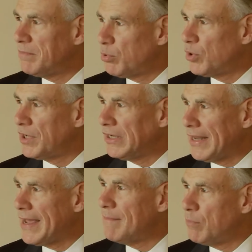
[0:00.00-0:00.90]
importing a
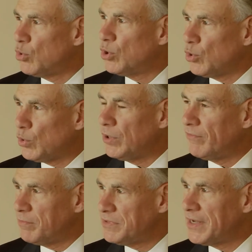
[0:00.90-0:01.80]
lot more
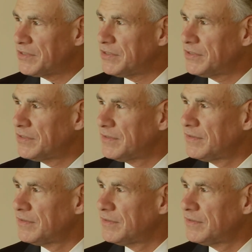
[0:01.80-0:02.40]
oil from Texas.